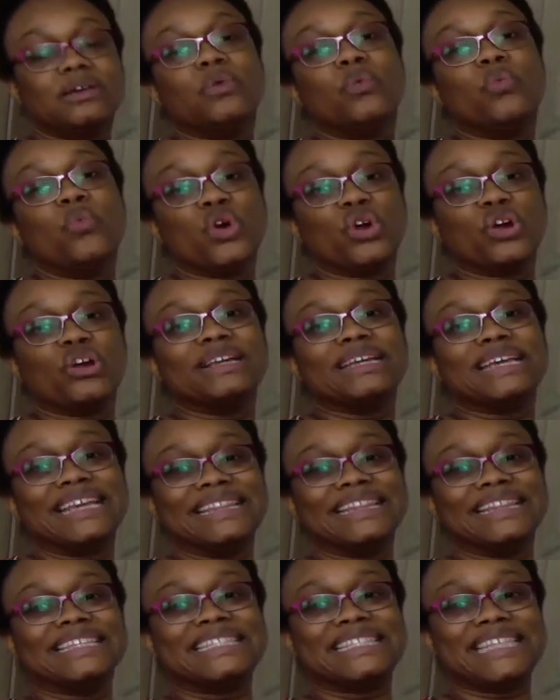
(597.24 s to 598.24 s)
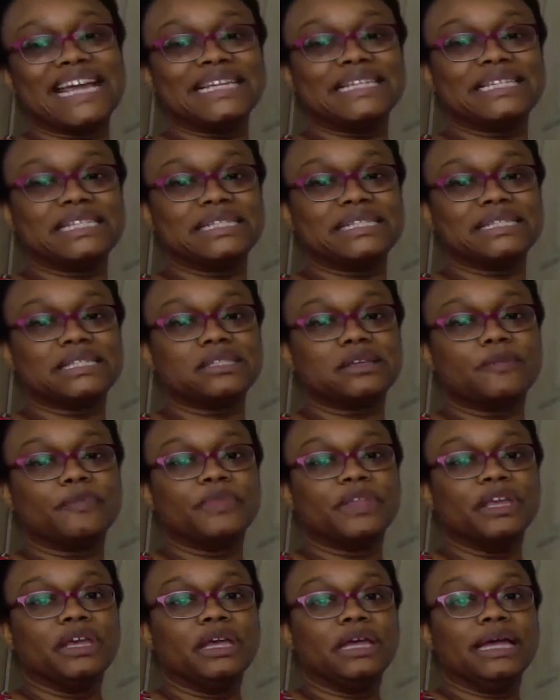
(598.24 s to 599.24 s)
word in the sentence.
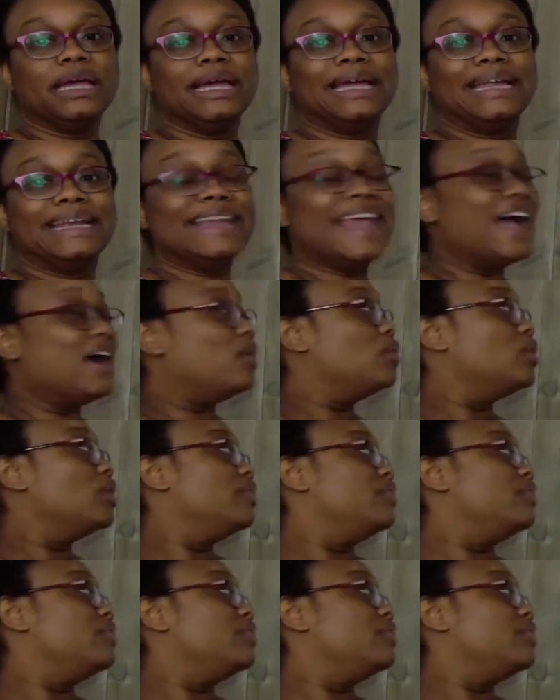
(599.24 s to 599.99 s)
Now,